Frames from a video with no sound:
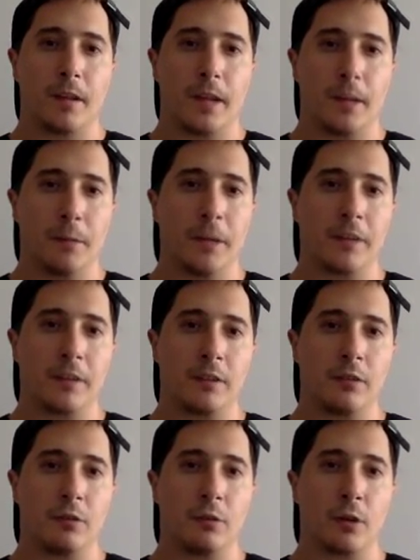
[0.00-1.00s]
a
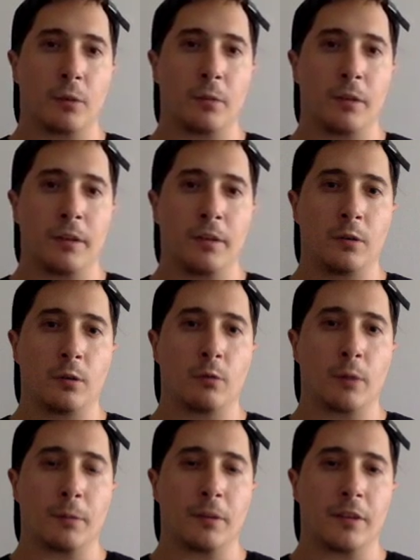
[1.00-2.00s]
message to our political
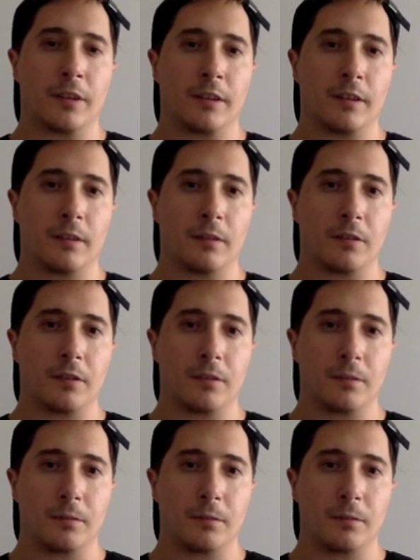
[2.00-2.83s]
representatives.